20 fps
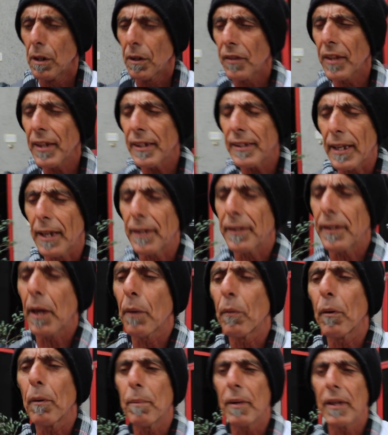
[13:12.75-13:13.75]
think that
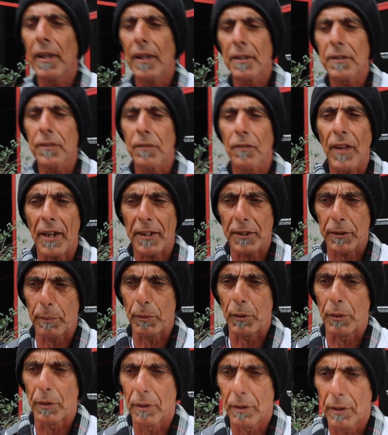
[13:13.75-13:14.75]
they would be as
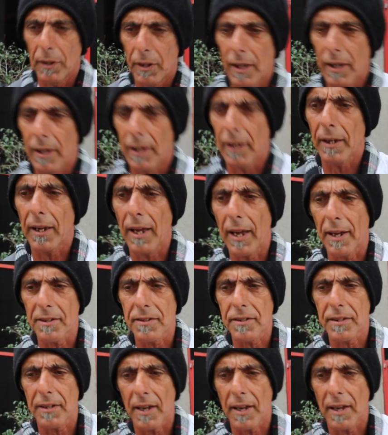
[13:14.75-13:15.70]
flexible as